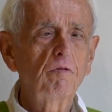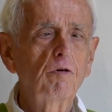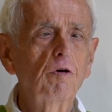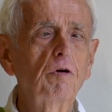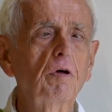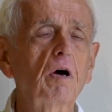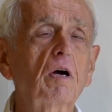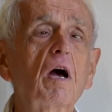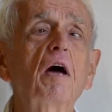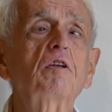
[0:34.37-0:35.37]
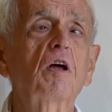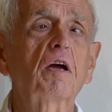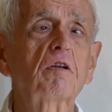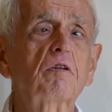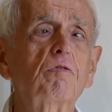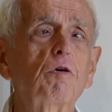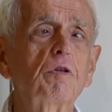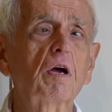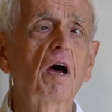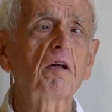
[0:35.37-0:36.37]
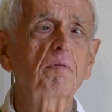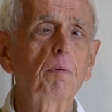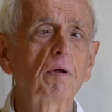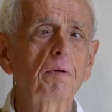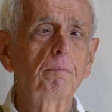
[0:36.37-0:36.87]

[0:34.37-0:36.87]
for a context for the gospel.